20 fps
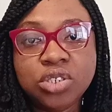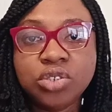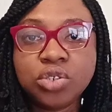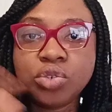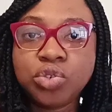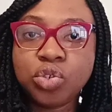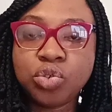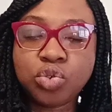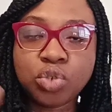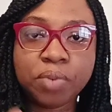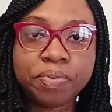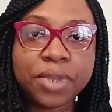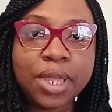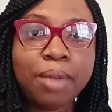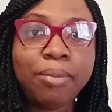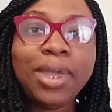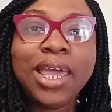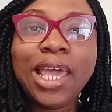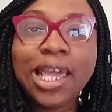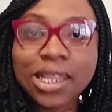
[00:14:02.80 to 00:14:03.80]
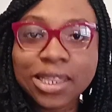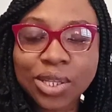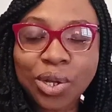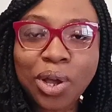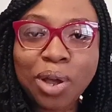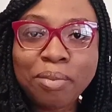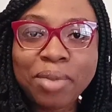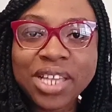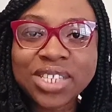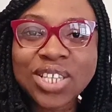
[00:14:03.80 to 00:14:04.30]
questions, also drop them in
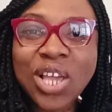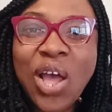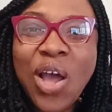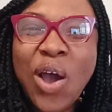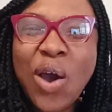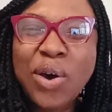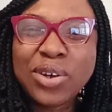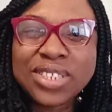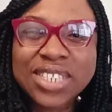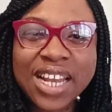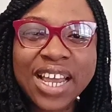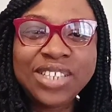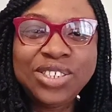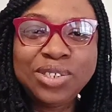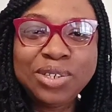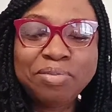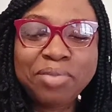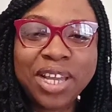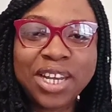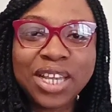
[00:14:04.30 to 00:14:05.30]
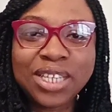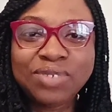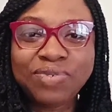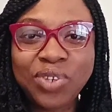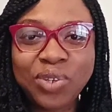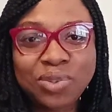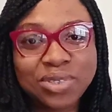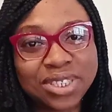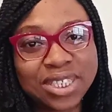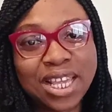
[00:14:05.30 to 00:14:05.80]
the comments. Until I see you in my
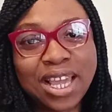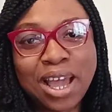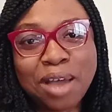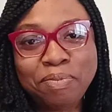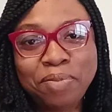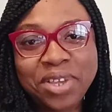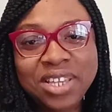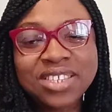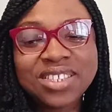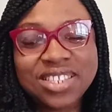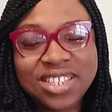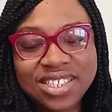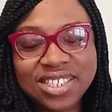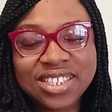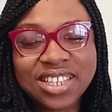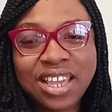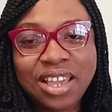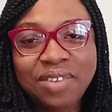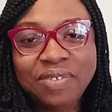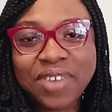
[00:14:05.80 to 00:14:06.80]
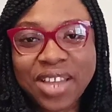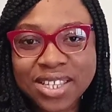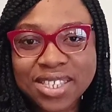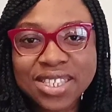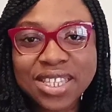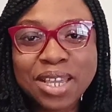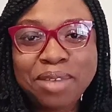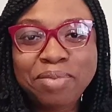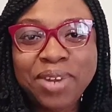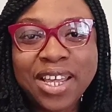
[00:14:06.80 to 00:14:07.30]
next video, stay happy, stay safe,
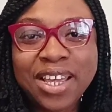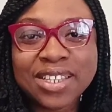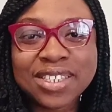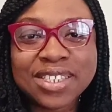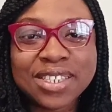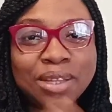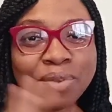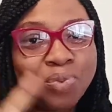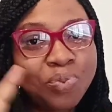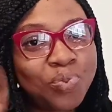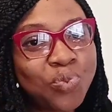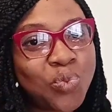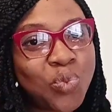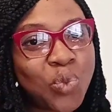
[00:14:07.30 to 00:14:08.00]
and stay blessed.